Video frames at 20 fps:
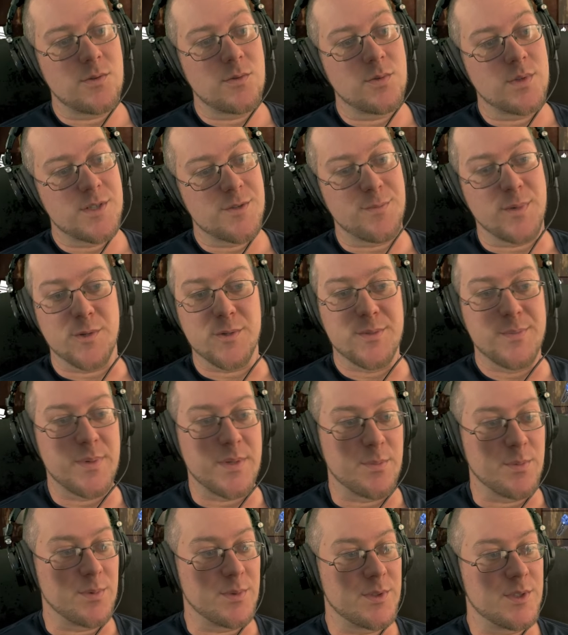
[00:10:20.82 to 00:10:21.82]
which most
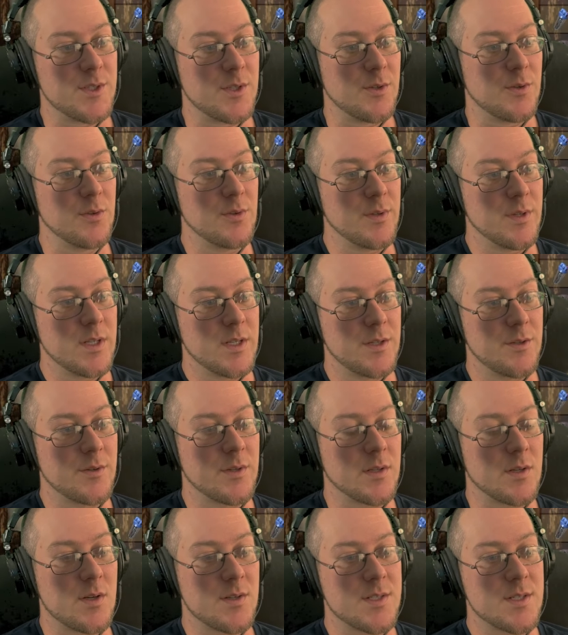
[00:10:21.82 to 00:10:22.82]
people do, you can
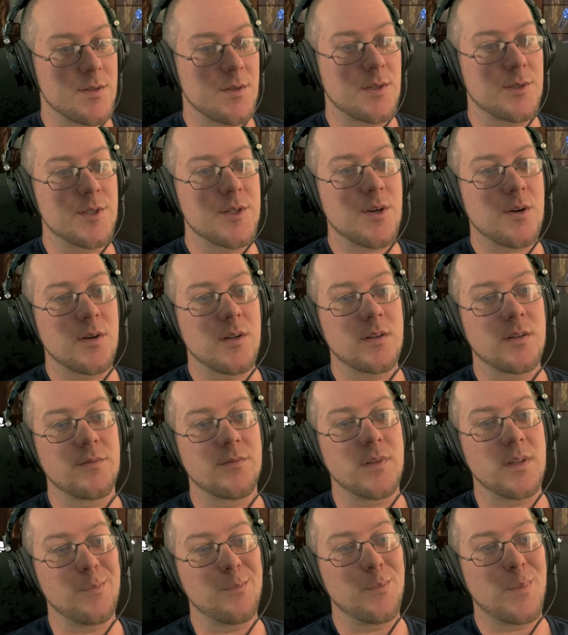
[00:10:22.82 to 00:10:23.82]
also
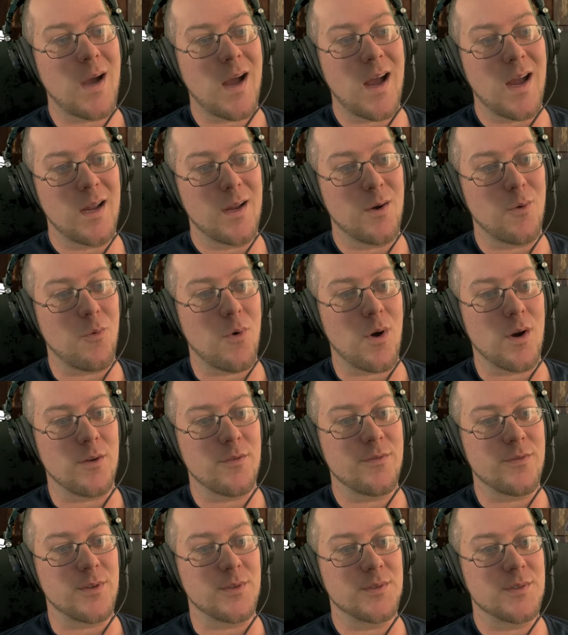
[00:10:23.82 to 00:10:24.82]
alternatively buy a water
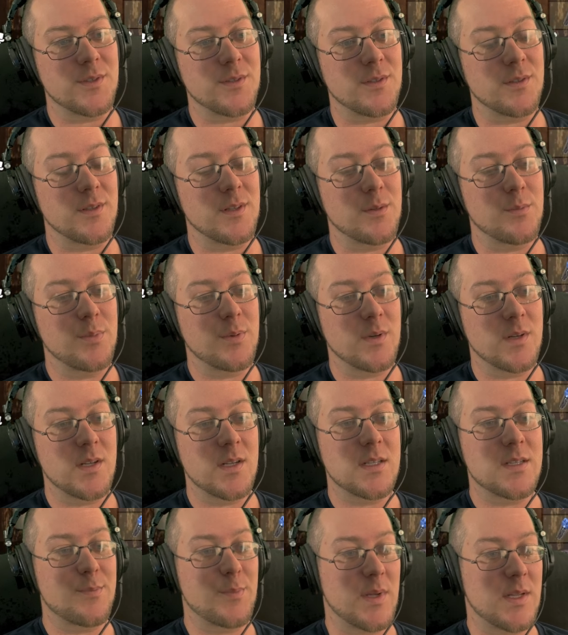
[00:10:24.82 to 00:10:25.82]
filter. They're pretty
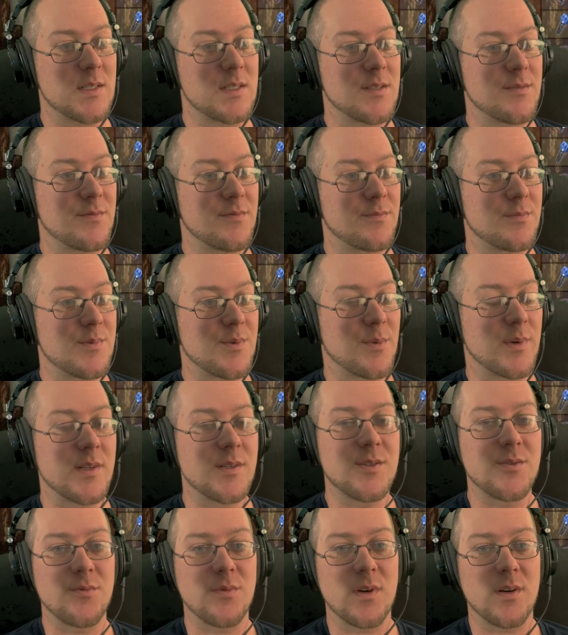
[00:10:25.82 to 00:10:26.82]
expensive,
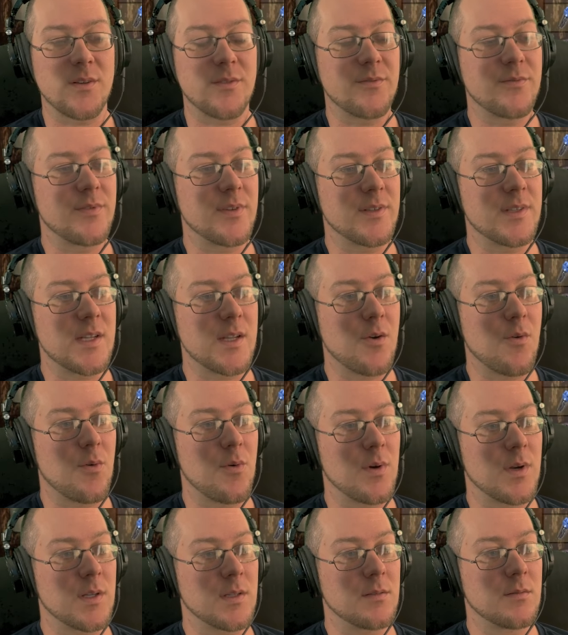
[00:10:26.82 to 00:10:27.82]
2,250
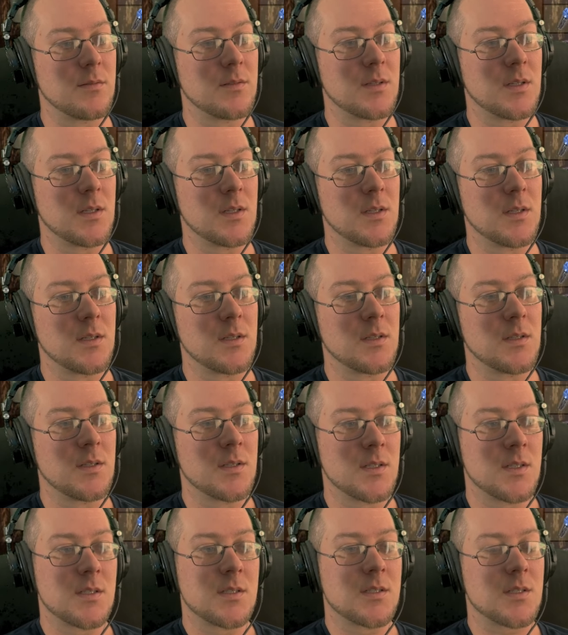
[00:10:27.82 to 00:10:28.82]
coin.
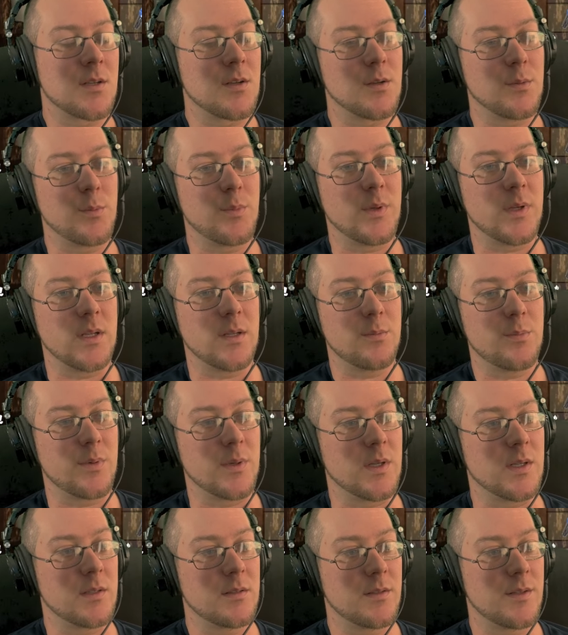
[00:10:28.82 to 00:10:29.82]
It's a good bit,
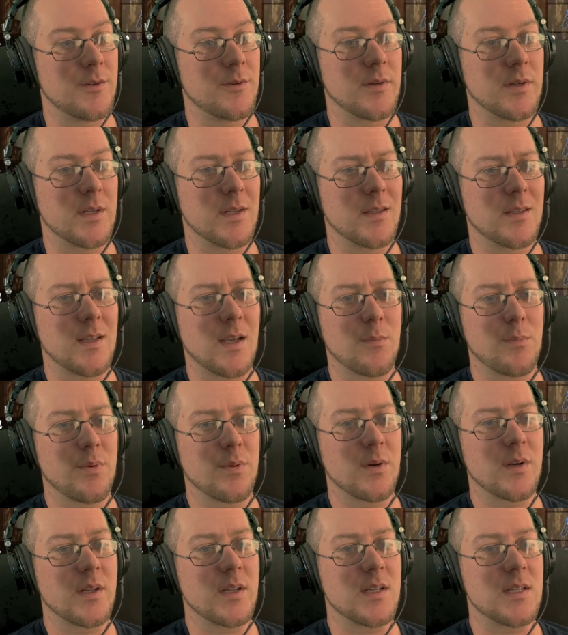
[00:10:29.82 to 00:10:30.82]
but you can get that
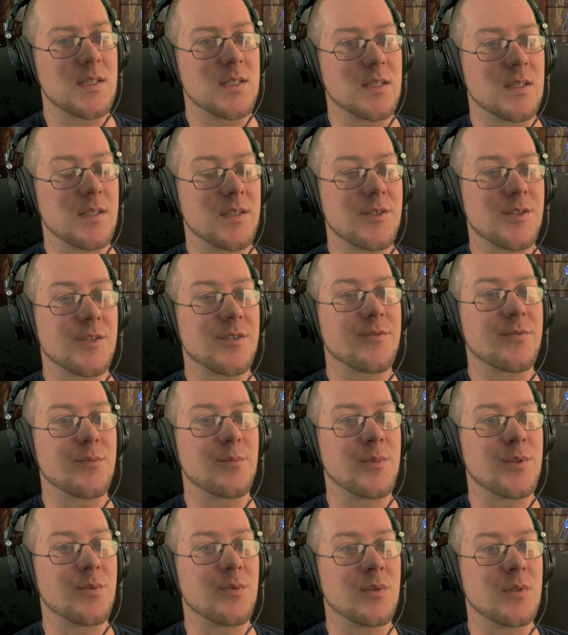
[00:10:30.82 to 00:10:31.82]
pretty easily just from
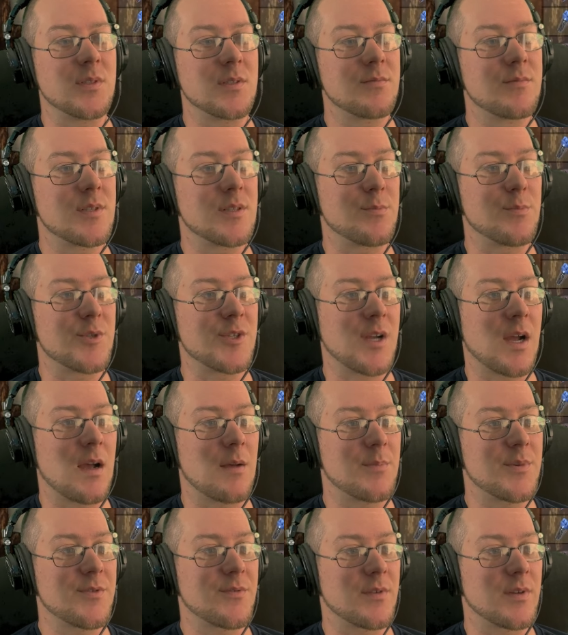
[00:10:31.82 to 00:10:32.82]
doing some
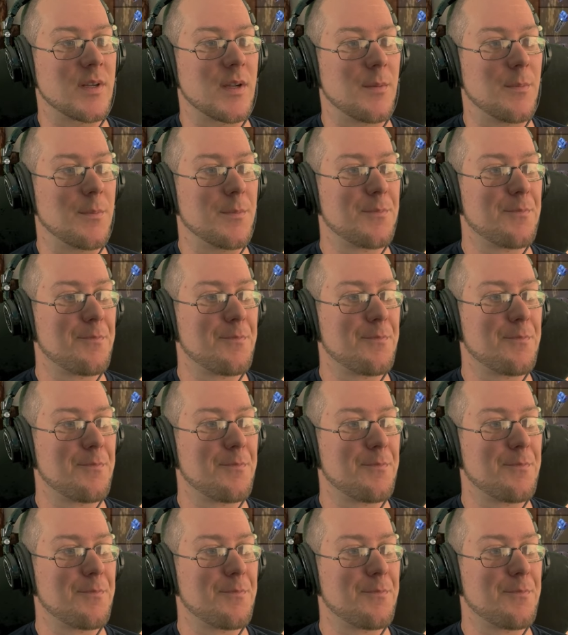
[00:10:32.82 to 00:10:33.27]
jobs for him.